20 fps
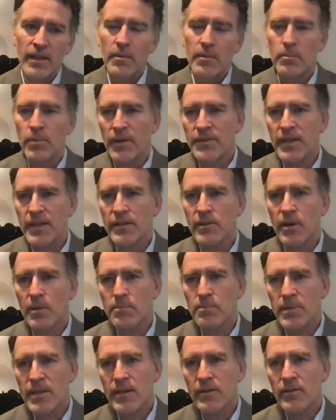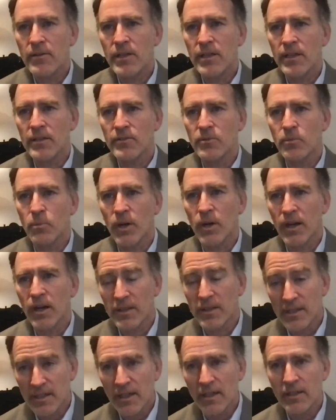But there are periods where
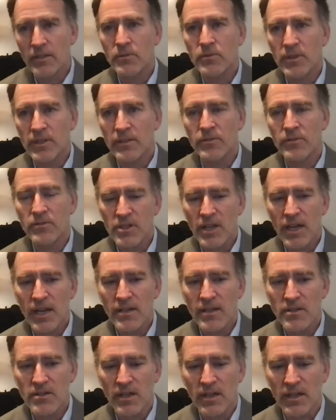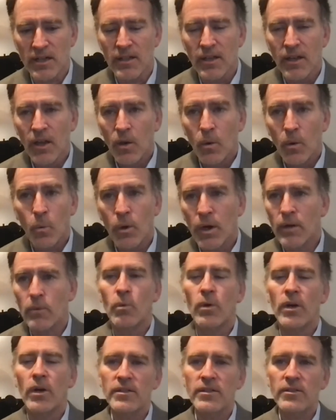the country is changing, where
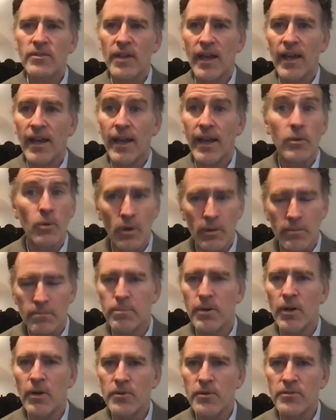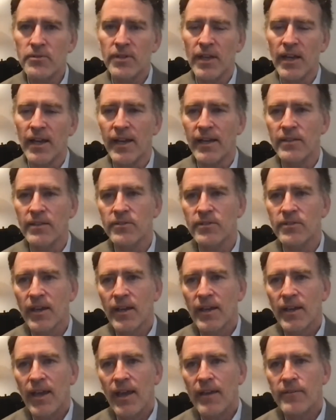one side or both sides
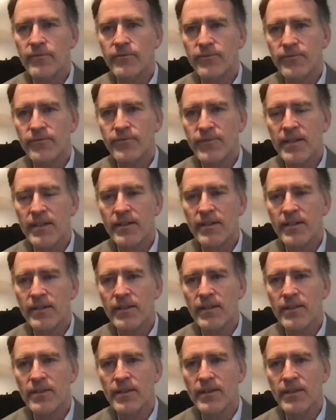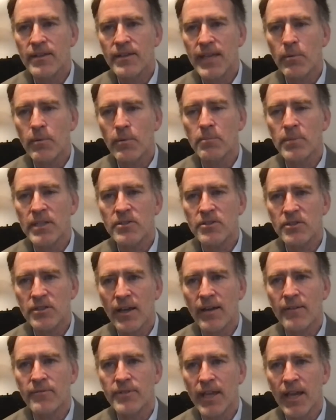have feared that they will be
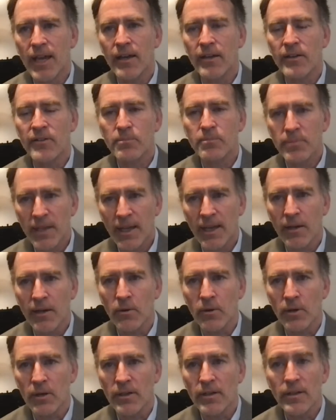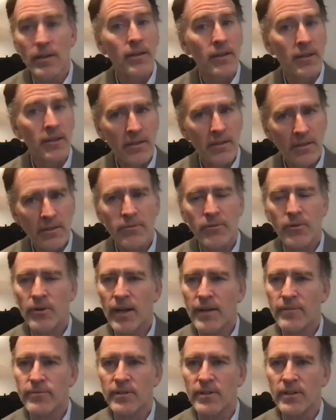shoved out of power
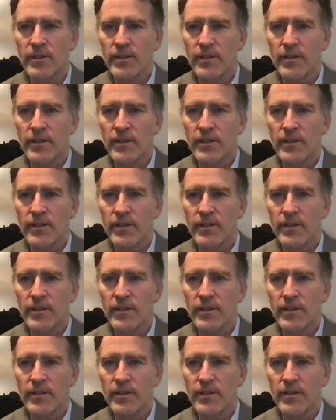forever.